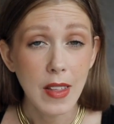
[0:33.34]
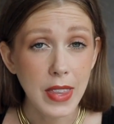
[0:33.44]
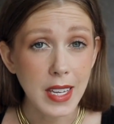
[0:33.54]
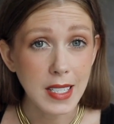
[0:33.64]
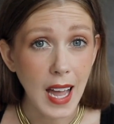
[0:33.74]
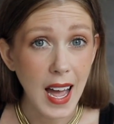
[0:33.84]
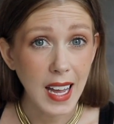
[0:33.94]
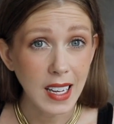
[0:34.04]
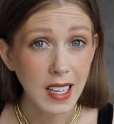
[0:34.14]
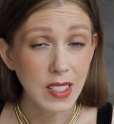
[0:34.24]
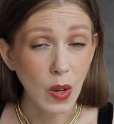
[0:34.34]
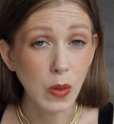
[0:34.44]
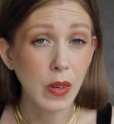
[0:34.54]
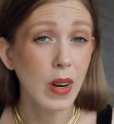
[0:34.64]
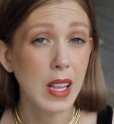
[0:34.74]
this tag is
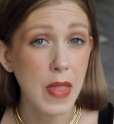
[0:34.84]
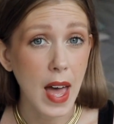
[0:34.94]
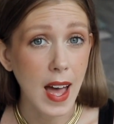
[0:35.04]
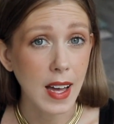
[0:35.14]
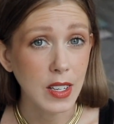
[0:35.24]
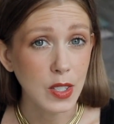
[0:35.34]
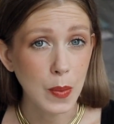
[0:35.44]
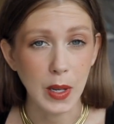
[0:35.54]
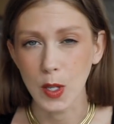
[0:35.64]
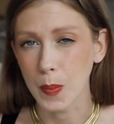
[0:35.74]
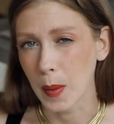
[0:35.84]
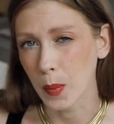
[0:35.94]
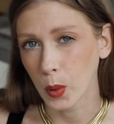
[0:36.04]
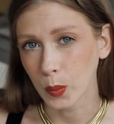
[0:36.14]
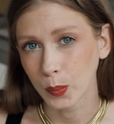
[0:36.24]
only really there to make you spend more.